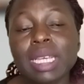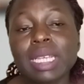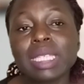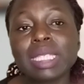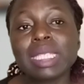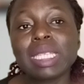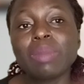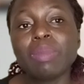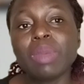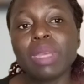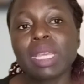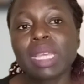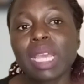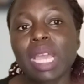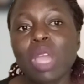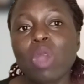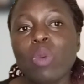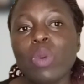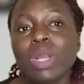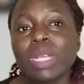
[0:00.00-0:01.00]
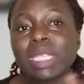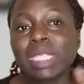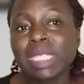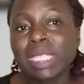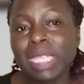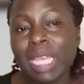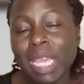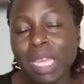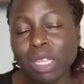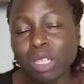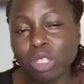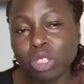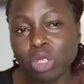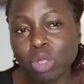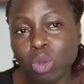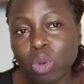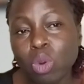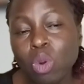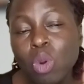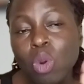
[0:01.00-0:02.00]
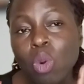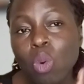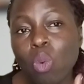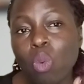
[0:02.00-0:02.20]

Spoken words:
CBK will send you